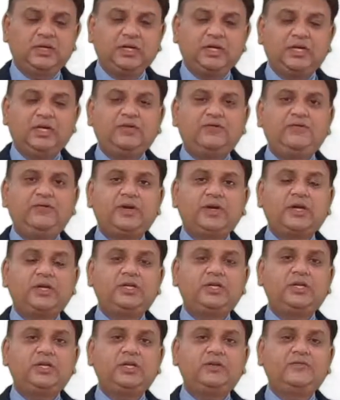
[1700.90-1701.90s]
if we
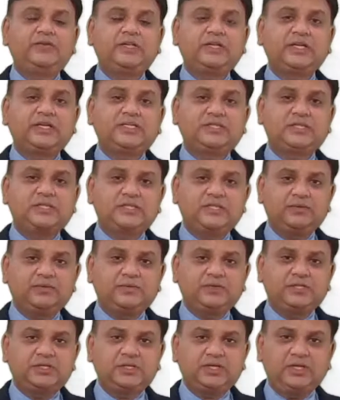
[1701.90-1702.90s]
continue with the existing
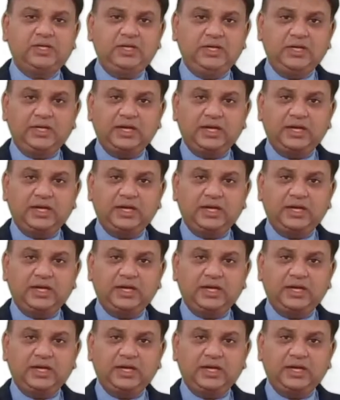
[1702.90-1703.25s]
machinery,